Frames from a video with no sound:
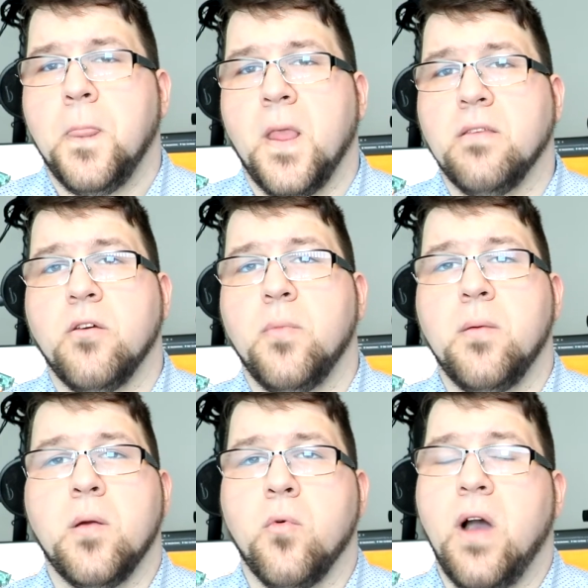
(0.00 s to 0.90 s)
And so be
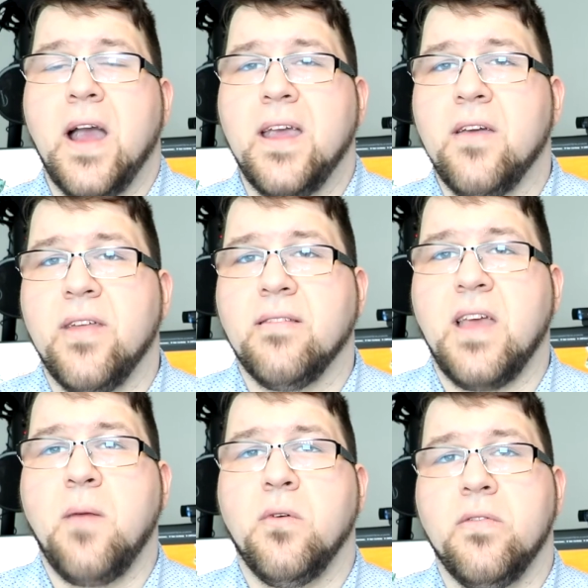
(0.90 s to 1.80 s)
memorable. I can give an
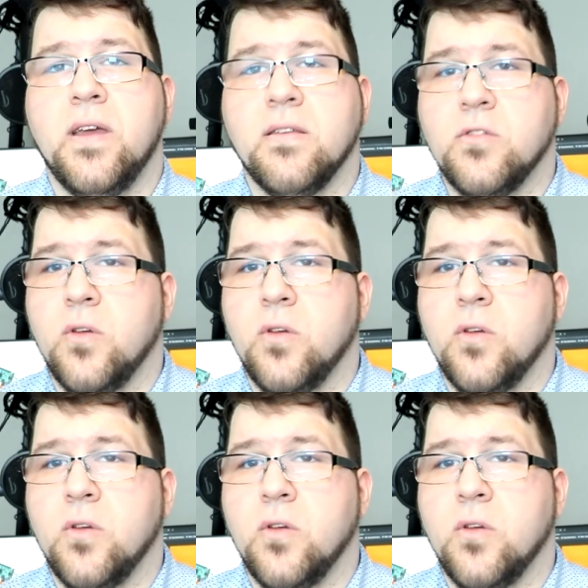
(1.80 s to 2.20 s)
example of this.